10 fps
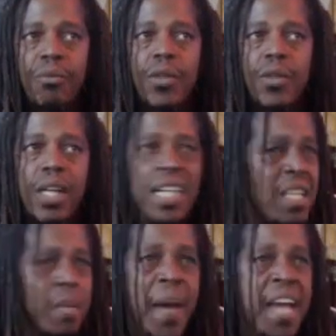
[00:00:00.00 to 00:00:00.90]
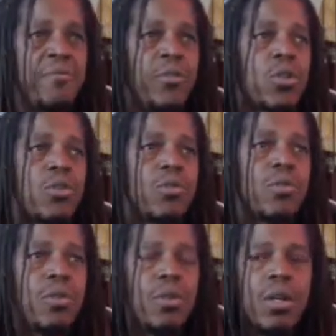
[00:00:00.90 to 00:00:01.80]
Is it a painful truth?
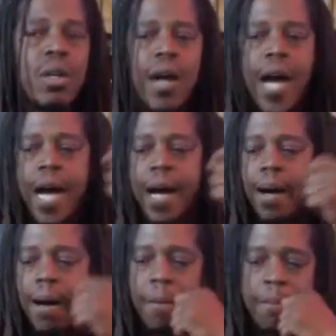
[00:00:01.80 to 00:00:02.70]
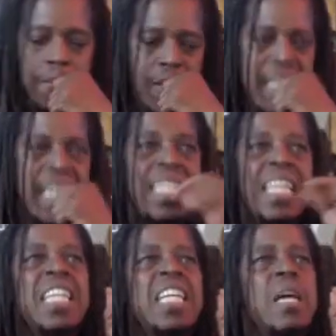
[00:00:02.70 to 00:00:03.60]
Is it
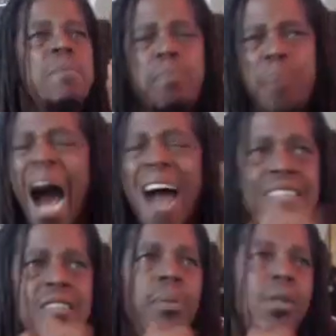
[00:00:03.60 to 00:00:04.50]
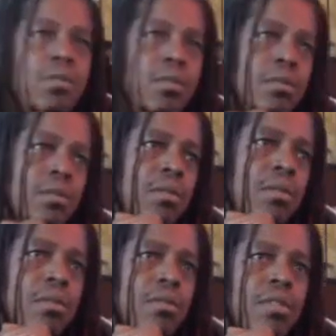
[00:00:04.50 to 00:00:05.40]
an impossible
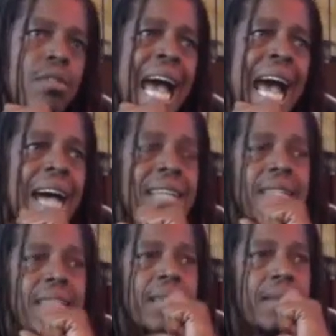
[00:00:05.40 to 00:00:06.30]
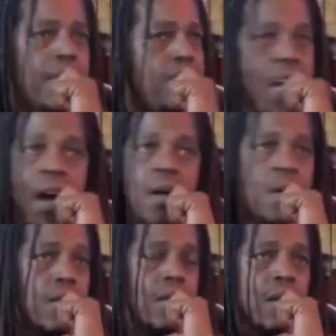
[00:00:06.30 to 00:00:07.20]
task? No,
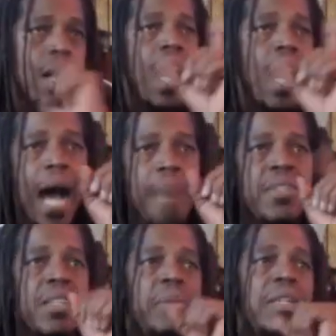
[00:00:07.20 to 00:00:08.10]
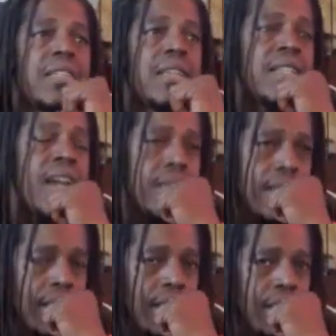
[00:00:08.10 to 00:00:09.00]
I'm simply
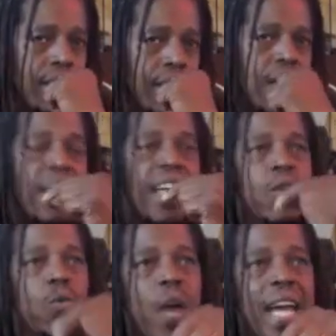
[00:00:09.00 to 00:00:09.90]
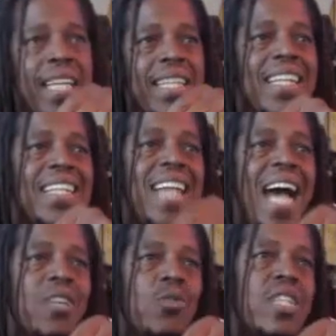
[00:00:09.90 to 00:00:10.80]
suggesting that the way that a
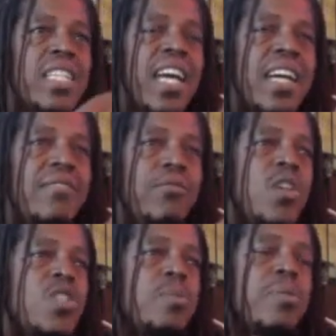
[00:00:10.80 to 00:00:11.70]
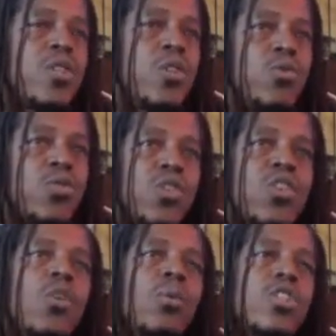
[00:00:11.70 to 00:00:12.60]
chattel slave was produced
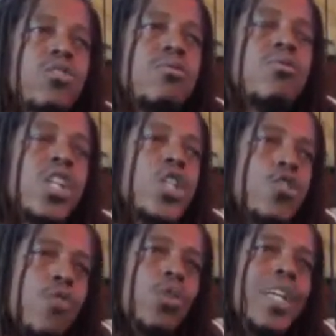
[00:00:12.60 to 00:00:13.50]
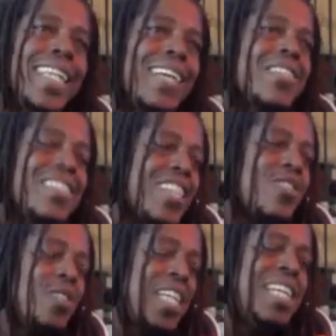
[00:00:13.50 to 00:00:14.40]
was through controlling their essential
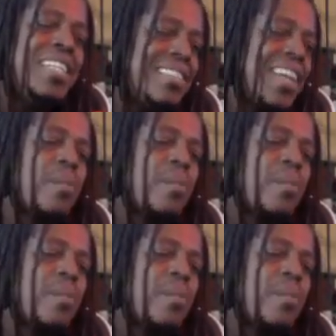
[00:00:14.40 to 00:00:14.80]
needs, thereby